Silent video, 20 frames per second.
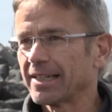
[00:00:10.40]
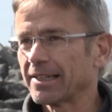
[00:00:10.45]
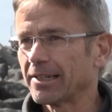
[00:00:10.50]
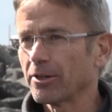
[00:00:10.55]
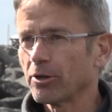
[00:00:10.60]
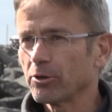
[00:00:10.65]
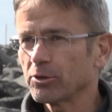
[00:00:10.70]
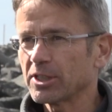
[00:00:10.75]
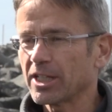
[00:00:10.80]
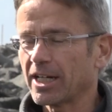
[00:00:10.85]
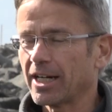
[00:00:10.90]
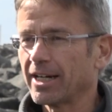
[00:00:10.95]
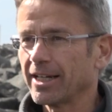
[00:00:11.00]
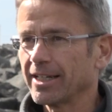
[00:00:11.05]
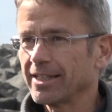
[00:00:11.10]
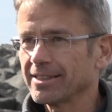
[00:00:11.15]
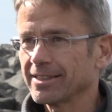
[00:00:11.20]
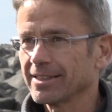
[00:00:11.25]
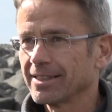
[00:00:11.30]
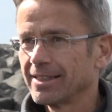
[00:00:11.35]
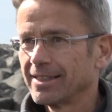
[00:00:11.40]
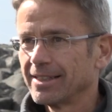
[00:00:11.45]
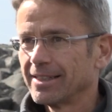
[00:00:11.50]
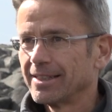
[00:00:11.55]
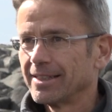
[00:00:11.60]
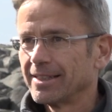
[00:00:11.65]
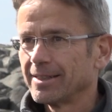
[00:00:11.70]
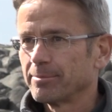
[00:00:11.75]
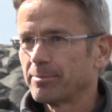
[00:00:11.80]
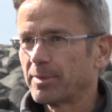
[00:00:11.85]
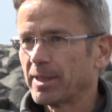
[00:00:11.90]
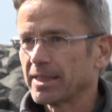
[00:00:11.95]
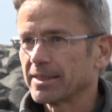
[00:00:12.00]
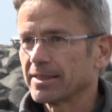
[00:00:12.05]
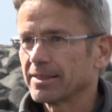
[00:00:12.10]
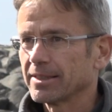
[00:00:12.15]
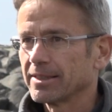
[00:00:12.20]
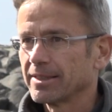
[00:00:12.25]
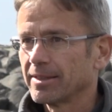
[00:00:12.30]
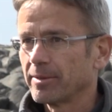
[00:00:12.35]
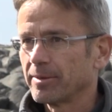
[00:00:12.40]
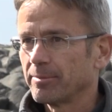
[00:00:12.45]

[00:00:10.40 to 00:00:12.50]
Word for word: at low tide, but